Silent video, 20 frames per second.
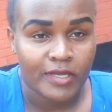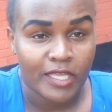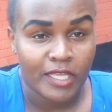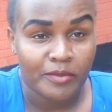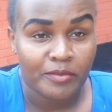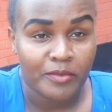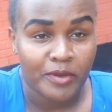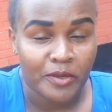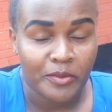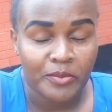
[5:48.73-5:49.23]
I
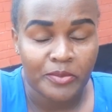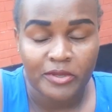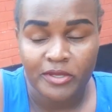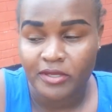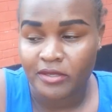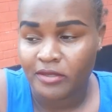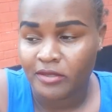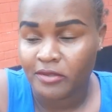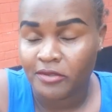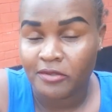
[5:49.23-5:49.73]
am happy.
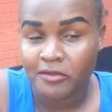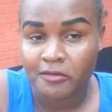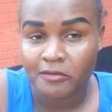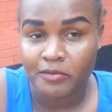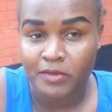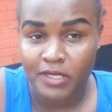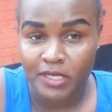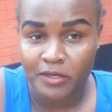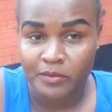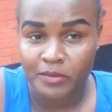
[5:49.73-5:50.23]
You
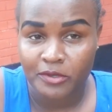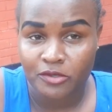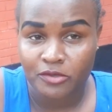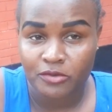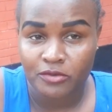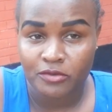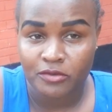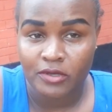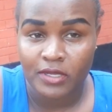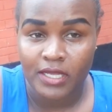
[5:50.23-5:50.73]
should be happy
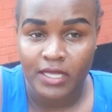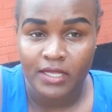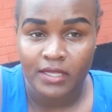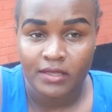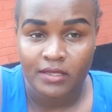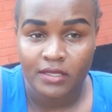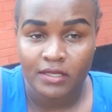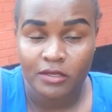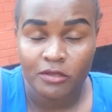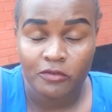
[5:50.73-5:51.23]
too.
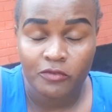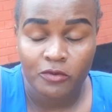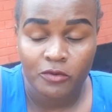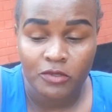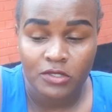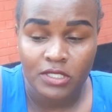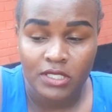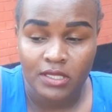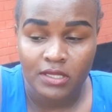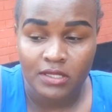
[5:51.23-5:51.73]
Thank you for
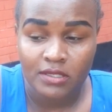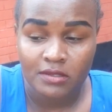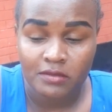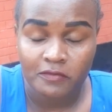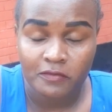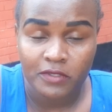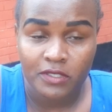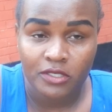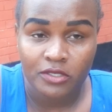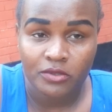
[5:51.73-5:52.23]
watching this
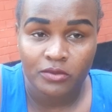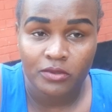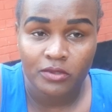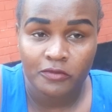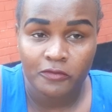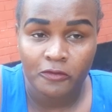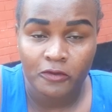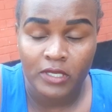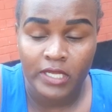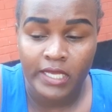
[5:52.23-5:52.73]
video.
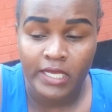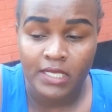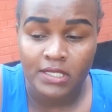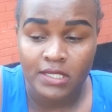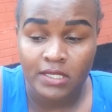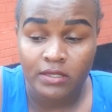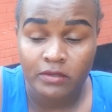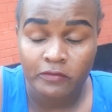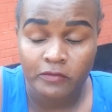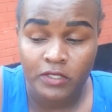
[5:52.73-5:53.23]
If you like
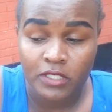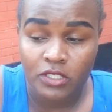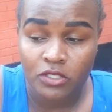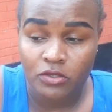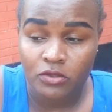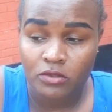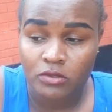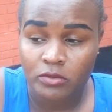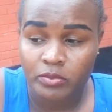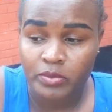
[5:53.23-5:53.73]
such
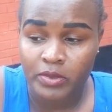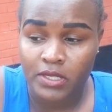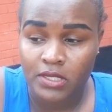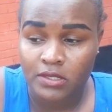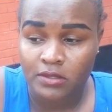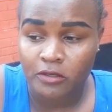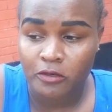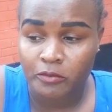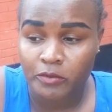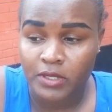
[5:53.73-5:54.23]
videos, please
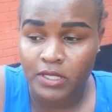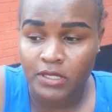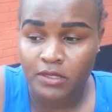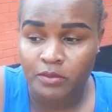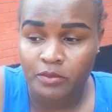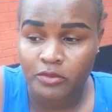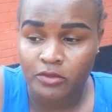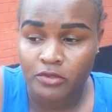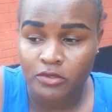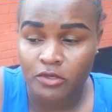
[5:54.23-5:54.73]

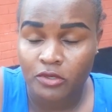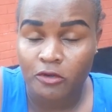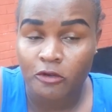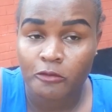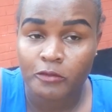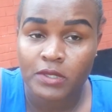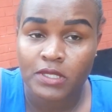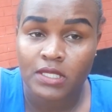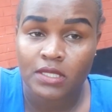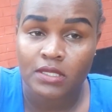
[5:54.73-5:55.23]
comment, put your
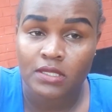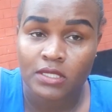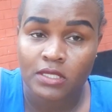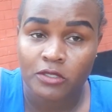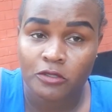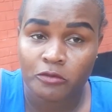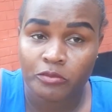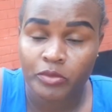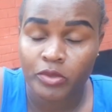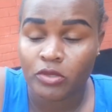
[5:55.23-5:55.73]
comment in the
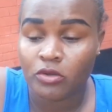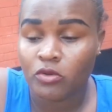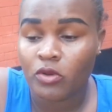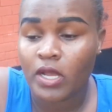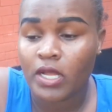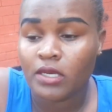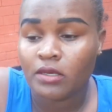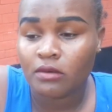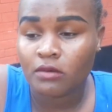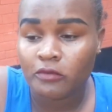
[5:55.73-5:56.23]
section below,
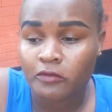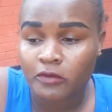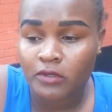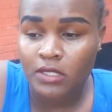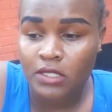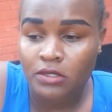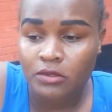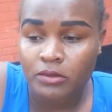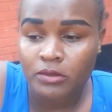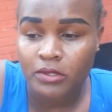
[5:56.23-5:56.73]
and don't
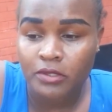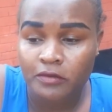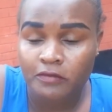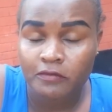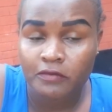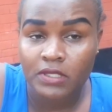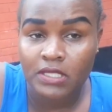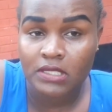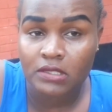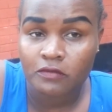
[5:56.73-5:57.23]
forget to give
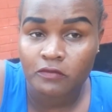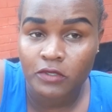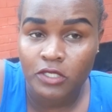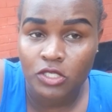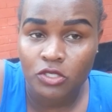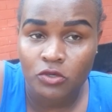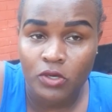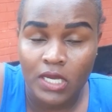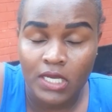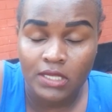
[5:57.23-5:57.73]
this
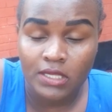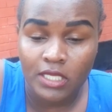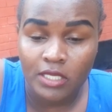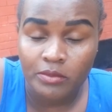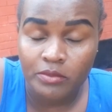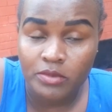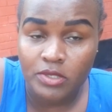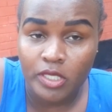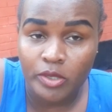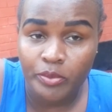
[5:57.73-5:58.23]
video a
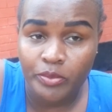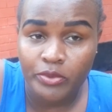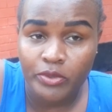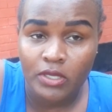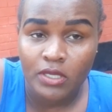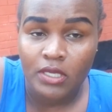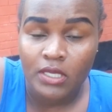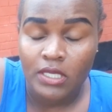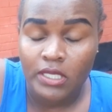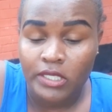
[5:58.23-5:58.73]
thumbs up.
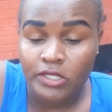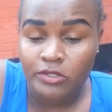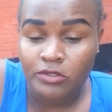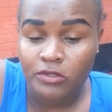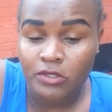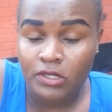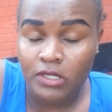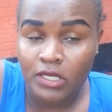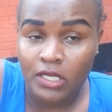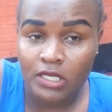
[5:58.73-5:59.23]
It
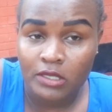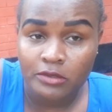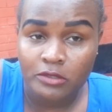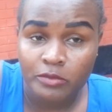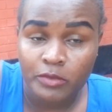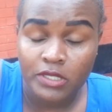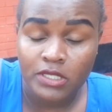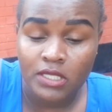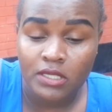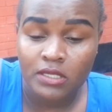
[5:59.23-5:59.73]
really
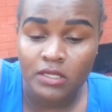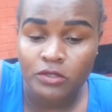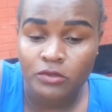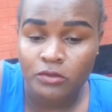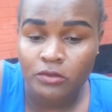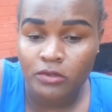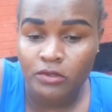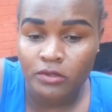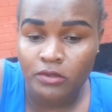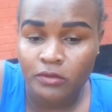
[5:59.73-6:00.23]
helps my channel
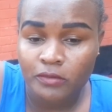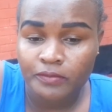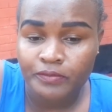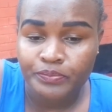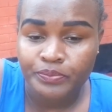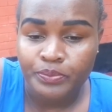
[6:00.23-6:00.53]
to grow.